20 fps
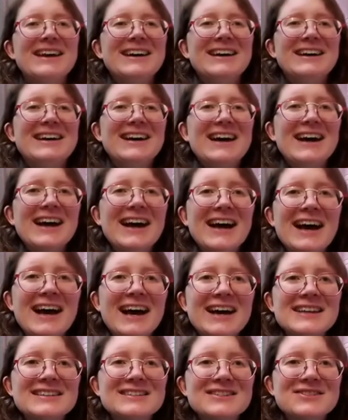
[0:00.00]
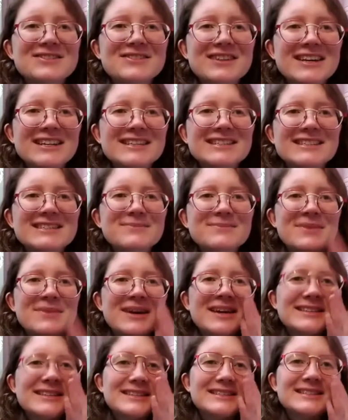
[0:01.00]
At
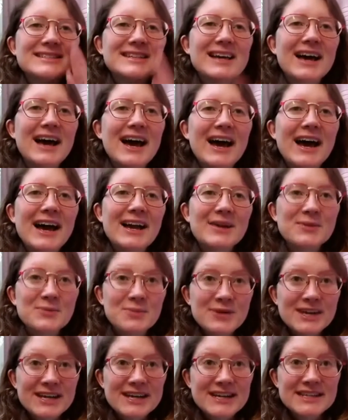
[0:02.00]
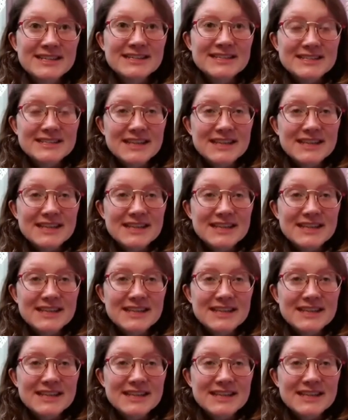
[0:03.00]
Christmas time we